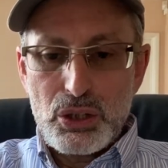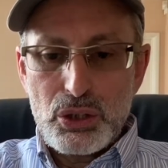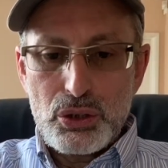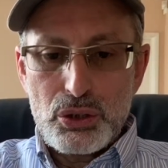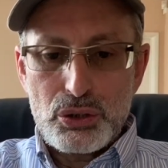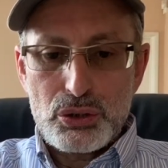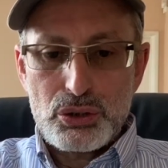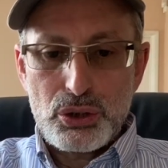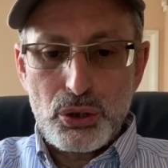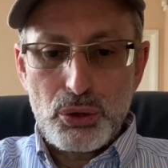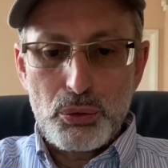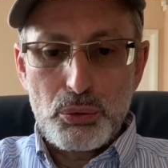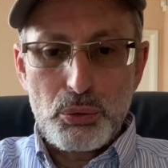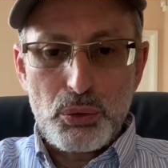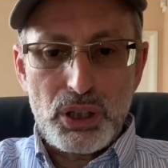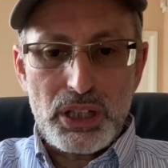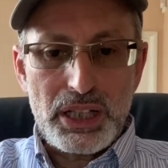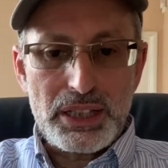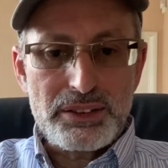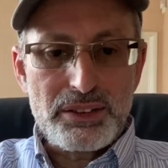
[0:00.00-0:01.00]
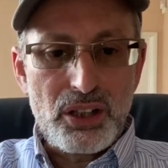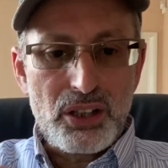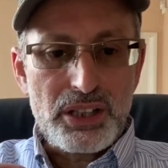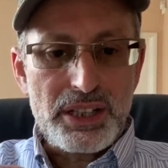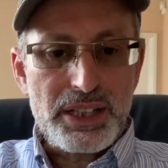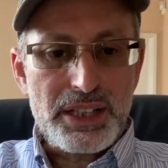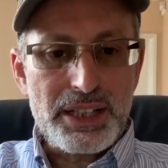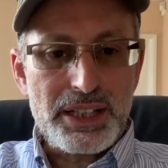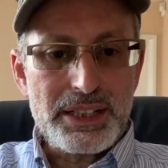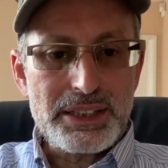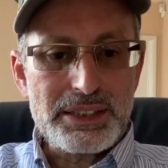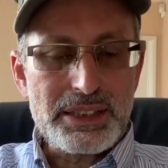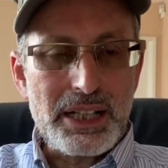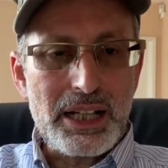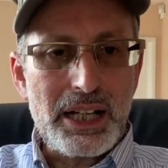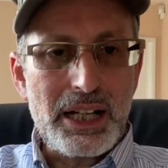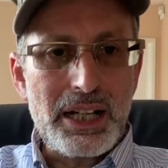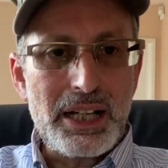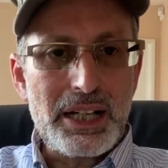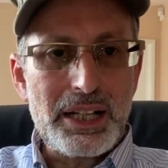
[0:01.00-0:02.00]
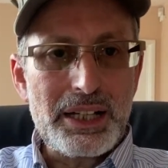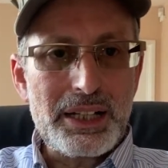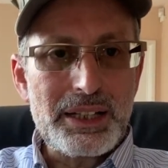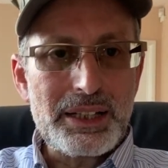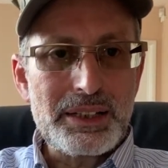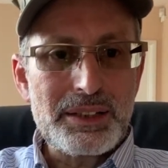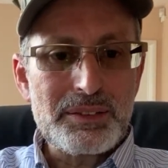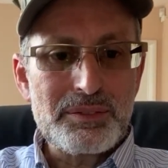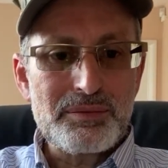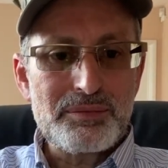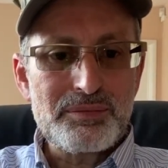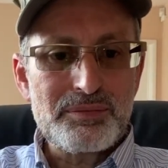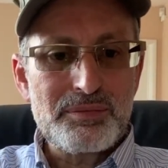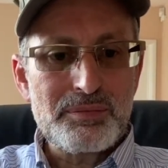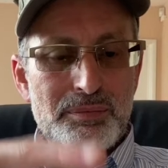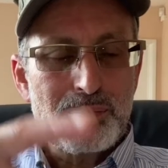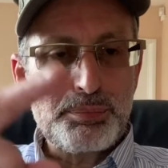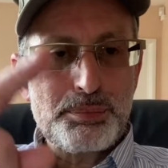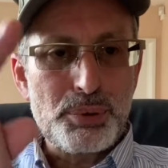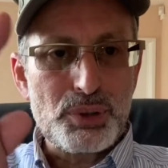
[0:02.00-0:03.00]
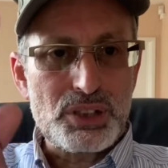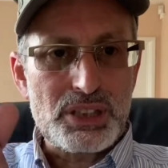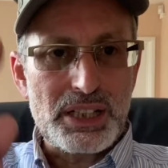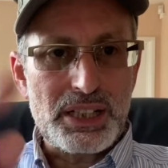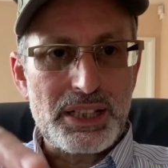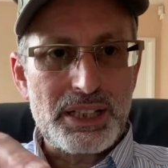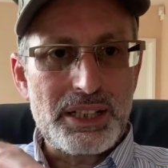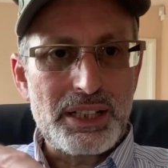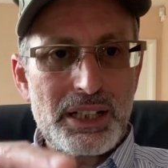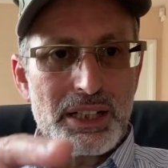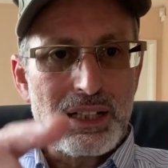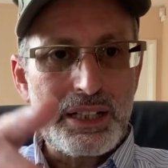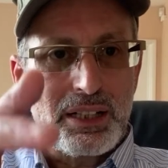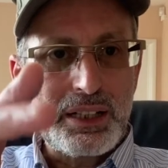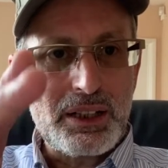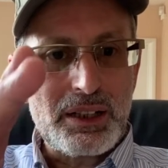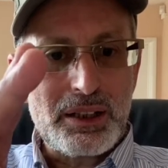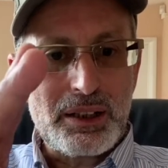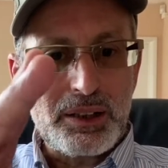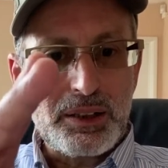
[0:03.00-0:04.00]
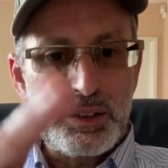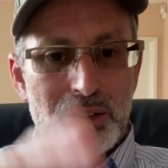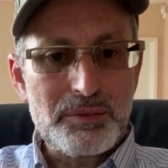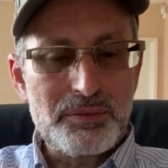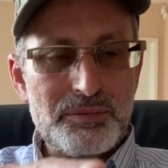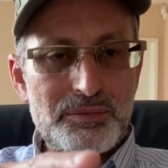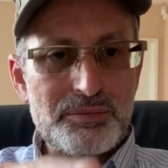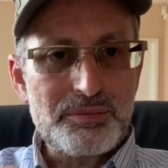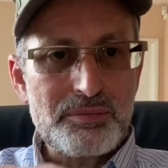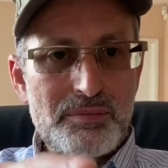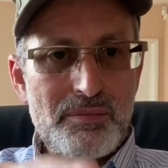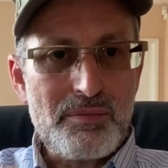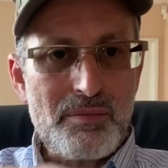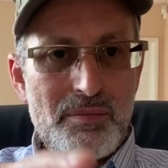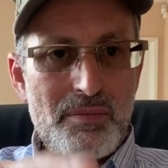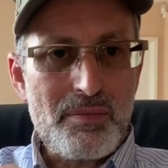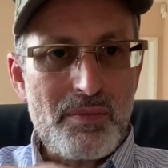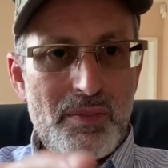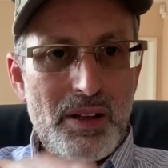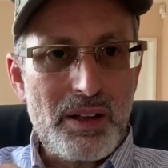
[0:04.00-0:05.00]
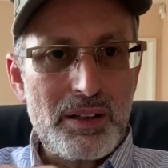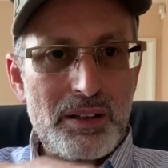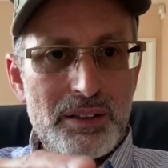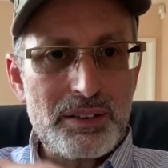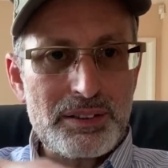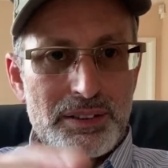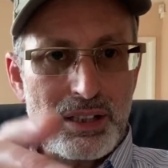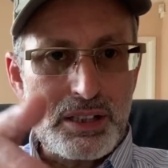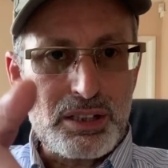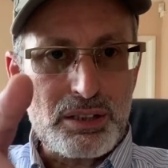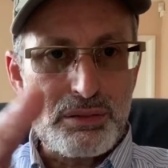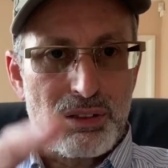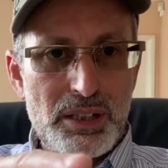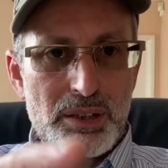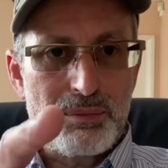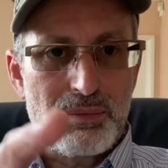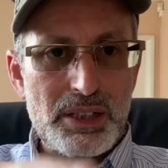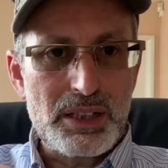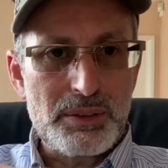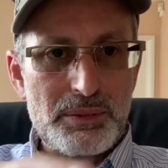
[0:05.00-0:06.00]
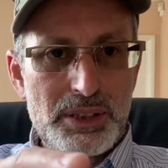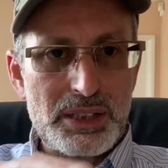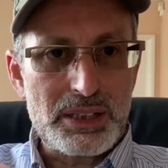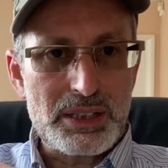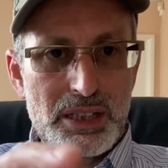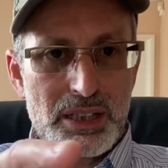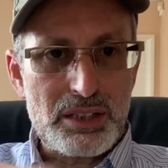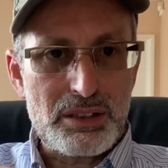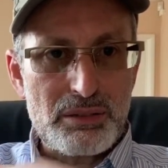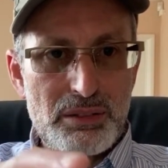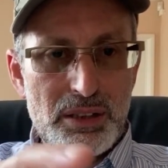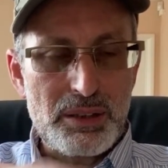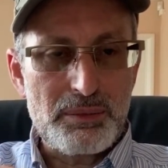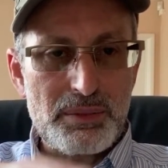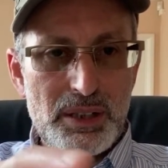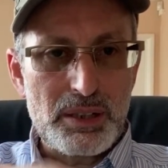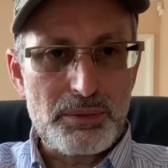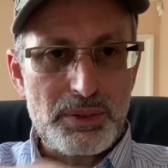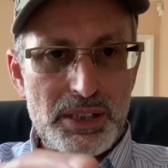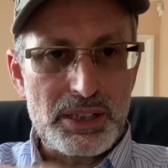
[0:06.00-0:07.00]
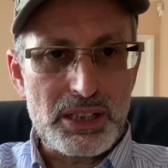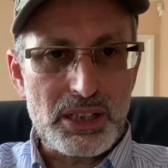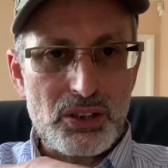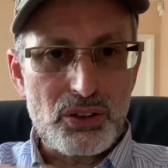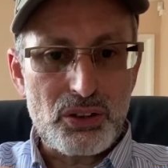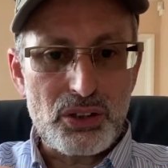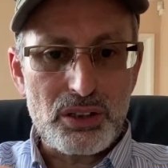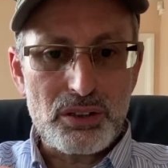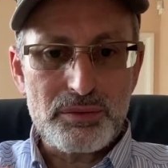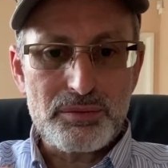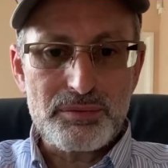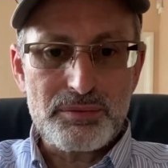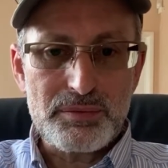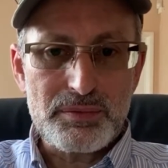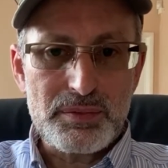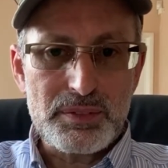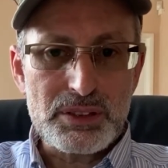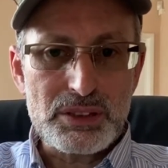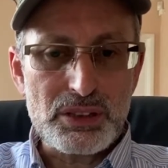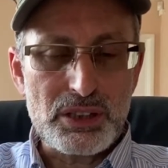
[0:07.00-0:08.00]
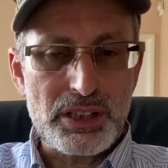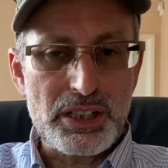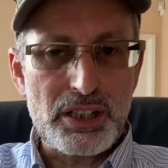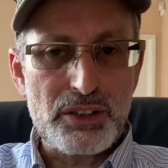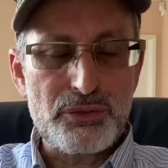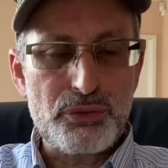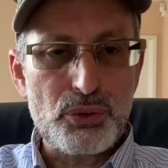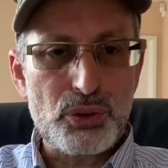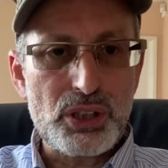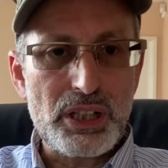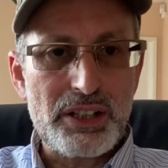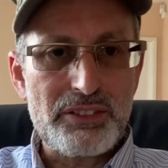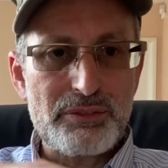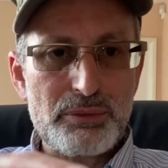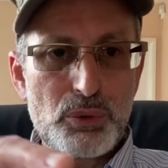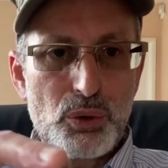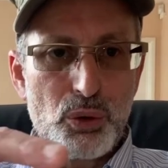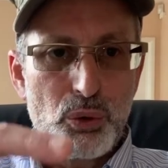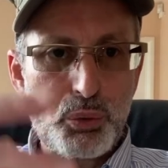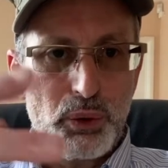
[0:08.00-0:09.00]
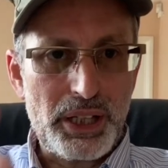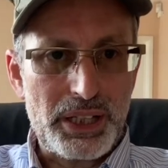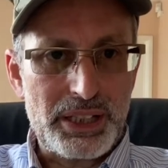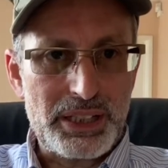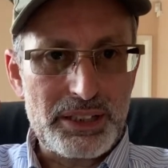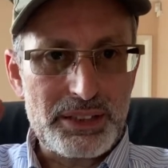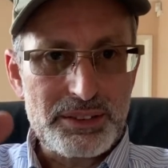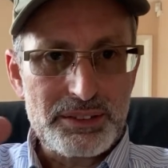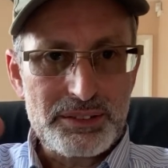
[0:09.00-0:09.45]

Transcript: So what I done is I put in um, the three millimeter the three millimeter coil so therefore you have more wick